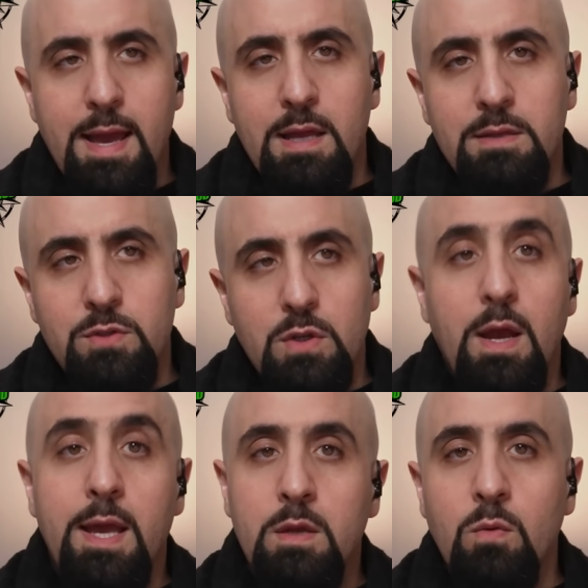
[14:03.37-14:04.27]
and
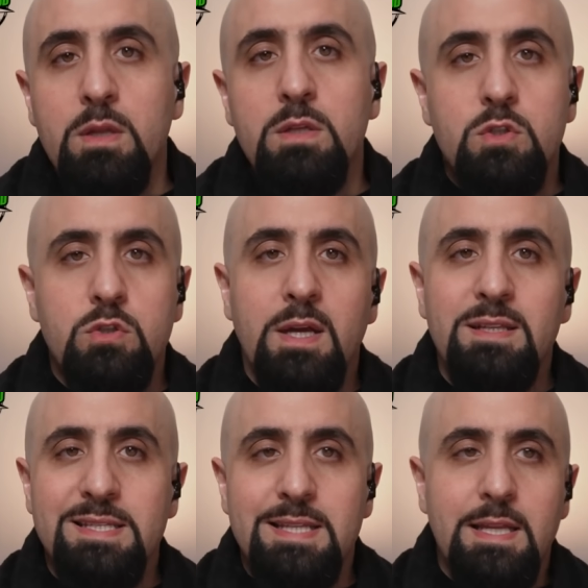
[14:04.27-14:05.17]
anyone
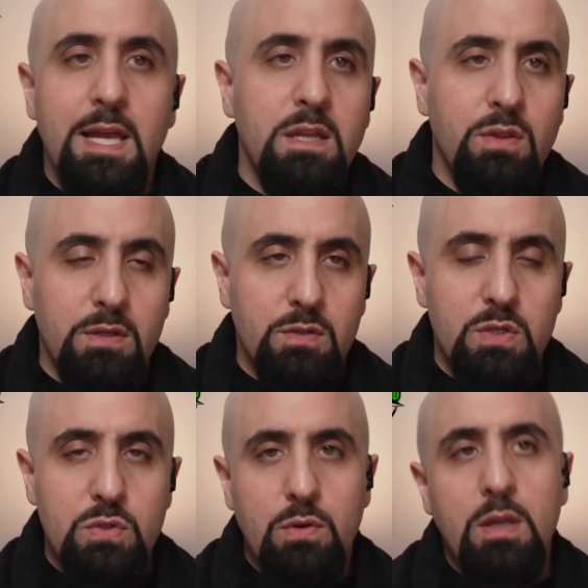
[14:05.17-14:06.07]
trying to send anything to
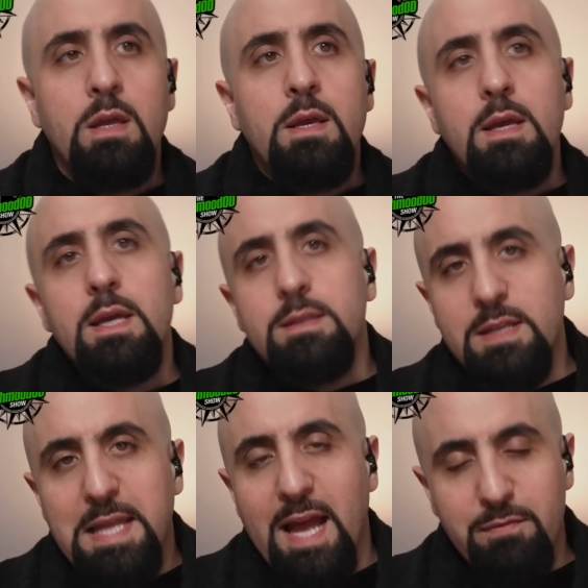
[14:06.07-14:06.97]
Israel, it
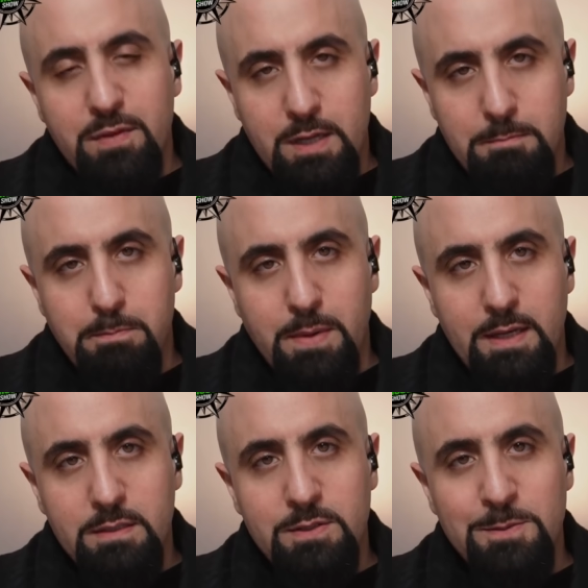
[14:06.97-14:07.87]
did have an
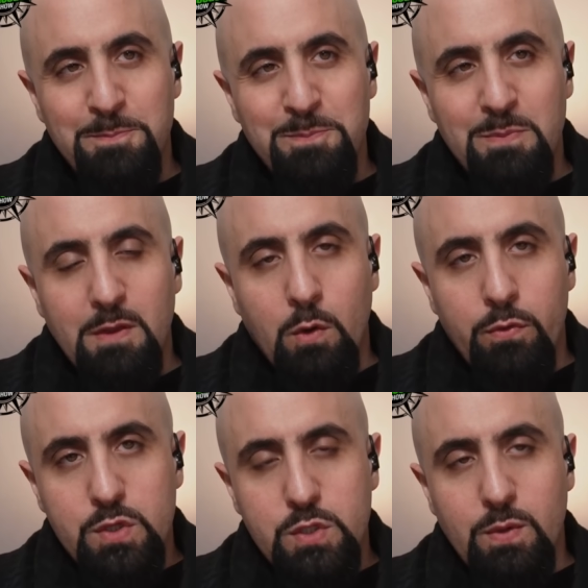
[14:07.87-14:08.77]
impact
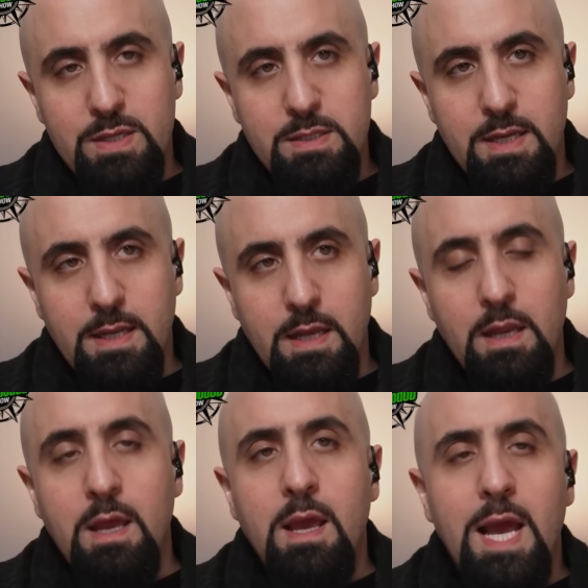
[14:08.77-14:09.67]
on the Suez
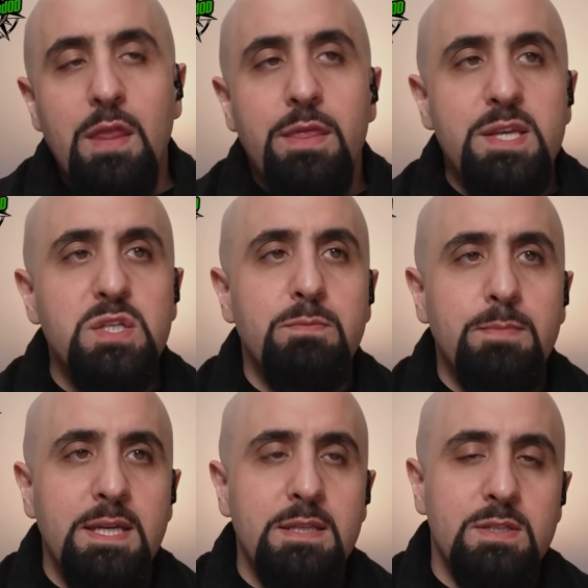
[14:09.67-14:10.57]
Canal. And this
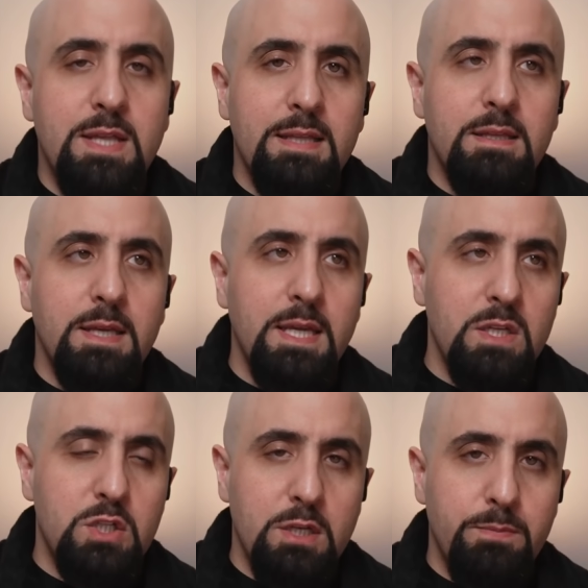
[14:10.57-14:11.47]
means that
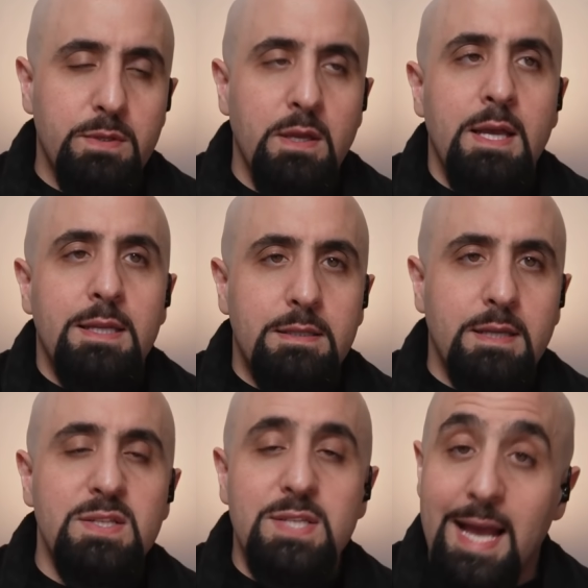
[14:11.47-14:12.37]
Egypt
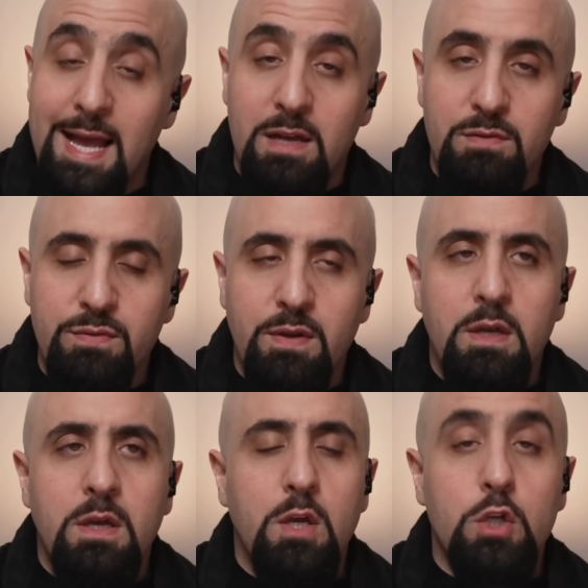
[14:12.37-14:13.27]
does have,